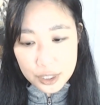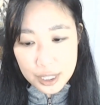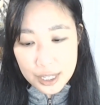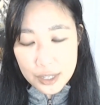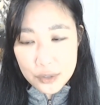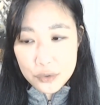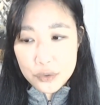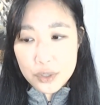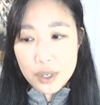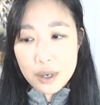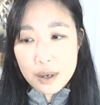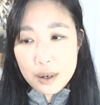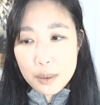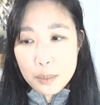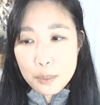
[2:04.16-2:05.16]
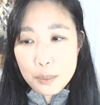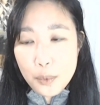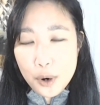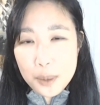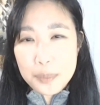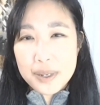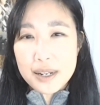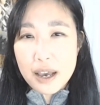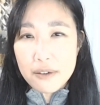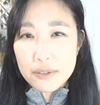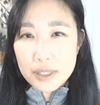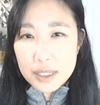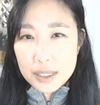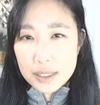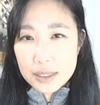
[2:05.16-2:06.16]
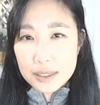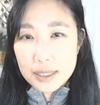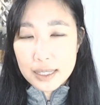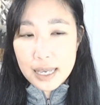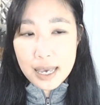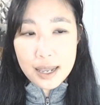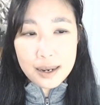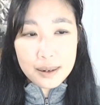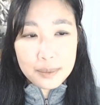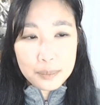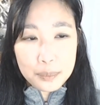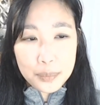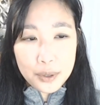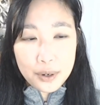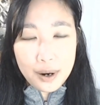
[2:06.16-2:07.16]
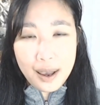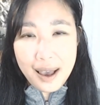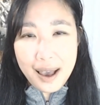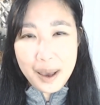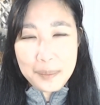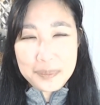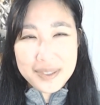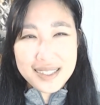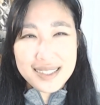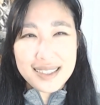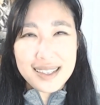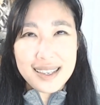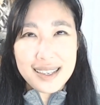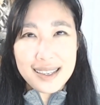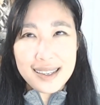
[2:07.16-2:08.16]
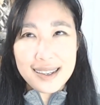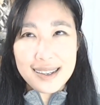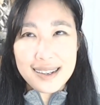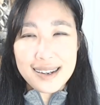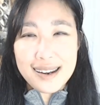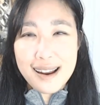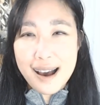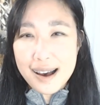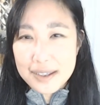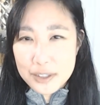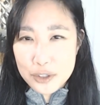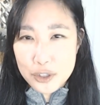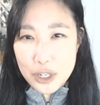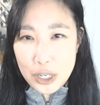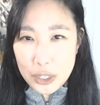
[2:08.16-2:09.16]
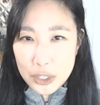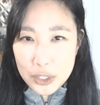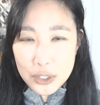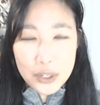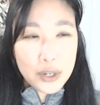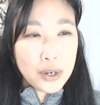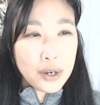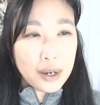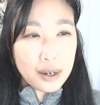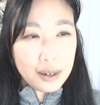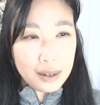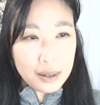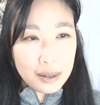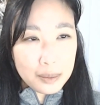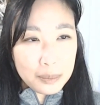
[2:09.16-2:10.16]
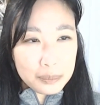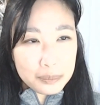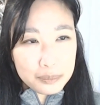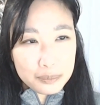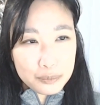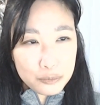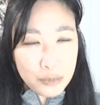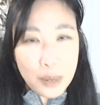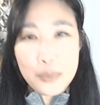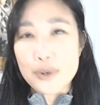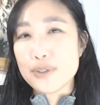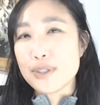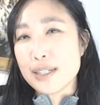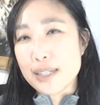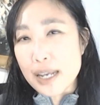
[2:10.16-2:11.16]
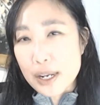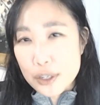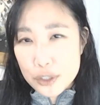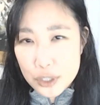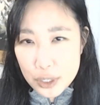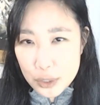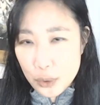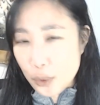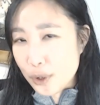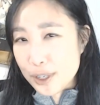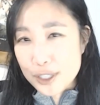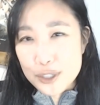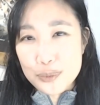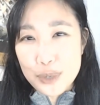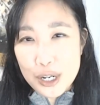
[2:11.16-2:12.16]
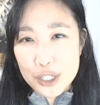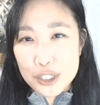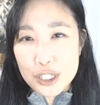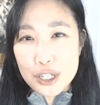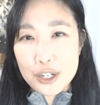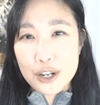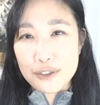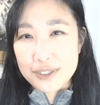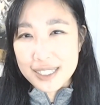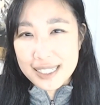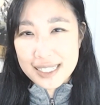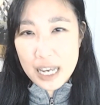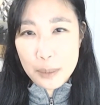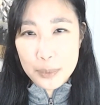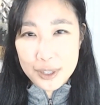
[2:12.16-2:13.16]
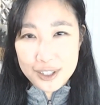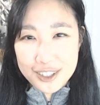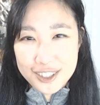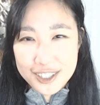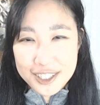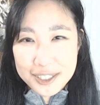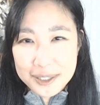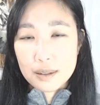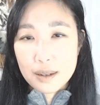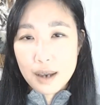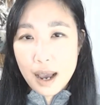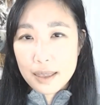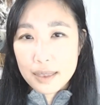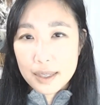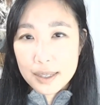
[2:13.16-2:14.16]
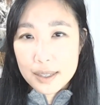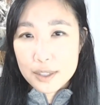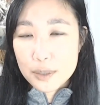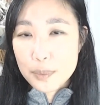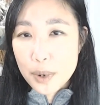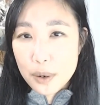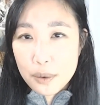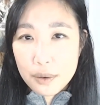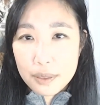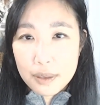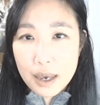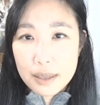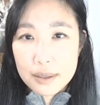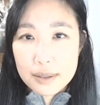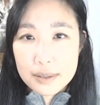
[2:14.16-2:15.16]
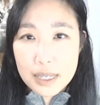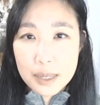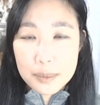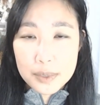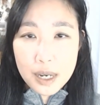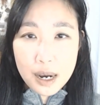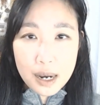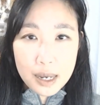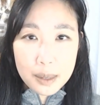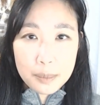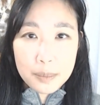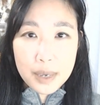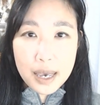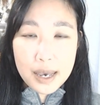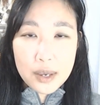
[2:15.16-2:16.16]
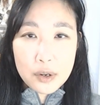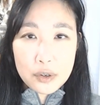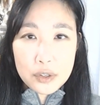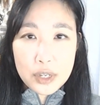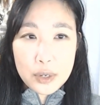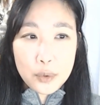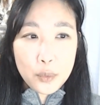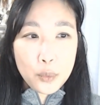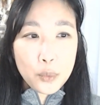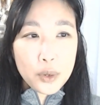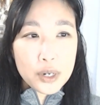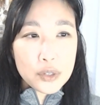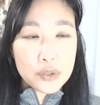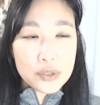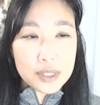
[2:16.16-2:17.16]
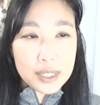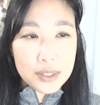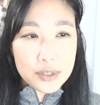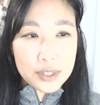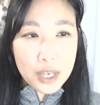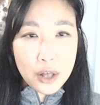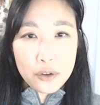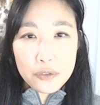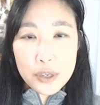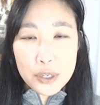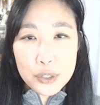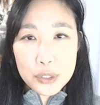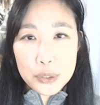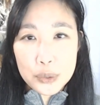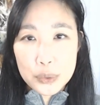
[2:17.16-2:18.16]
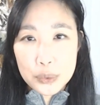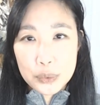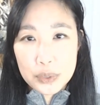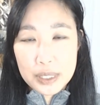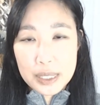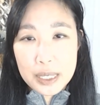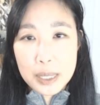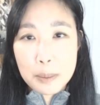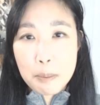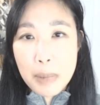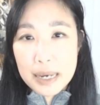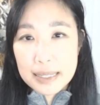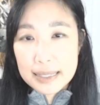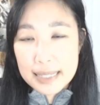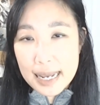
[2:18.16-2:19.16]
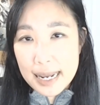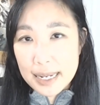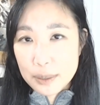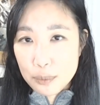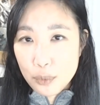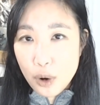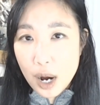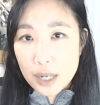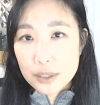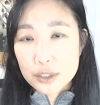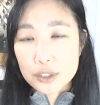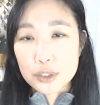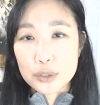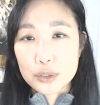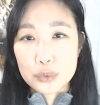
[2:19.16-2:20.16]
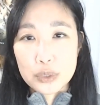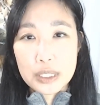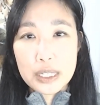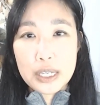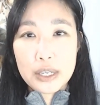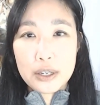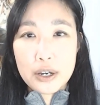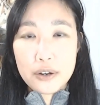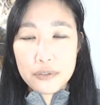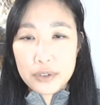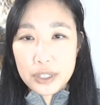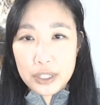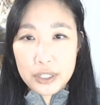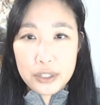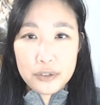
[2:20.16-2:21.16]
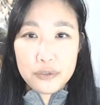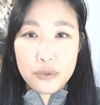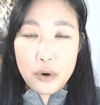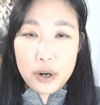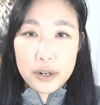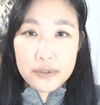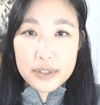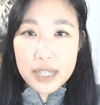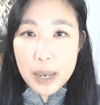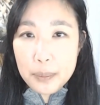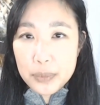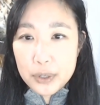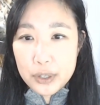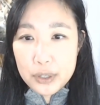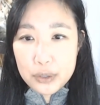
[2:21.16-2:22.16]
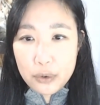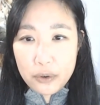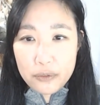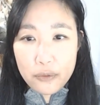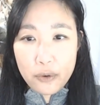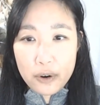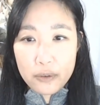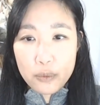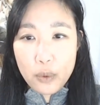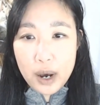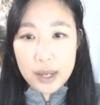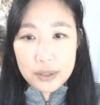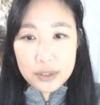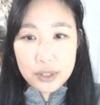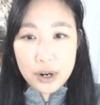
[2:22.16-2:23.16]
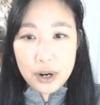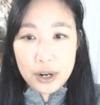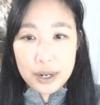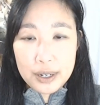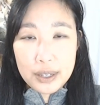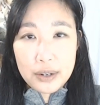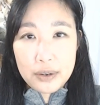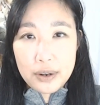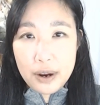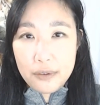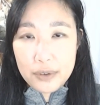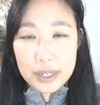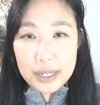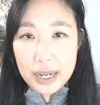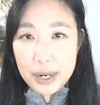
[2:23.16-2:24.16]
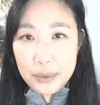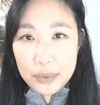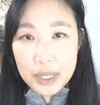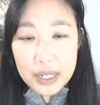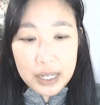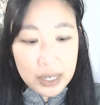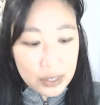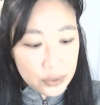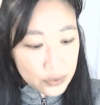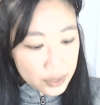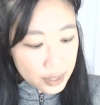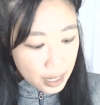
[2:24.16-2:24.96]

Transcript: is more benevolent than perhaps the Gnostic representation or expression of the Demiurge. I think it's both at the same time, and it works itself into the mundane, practical reading of the 4 of Scepters or 4 of Wands card in everyday readings.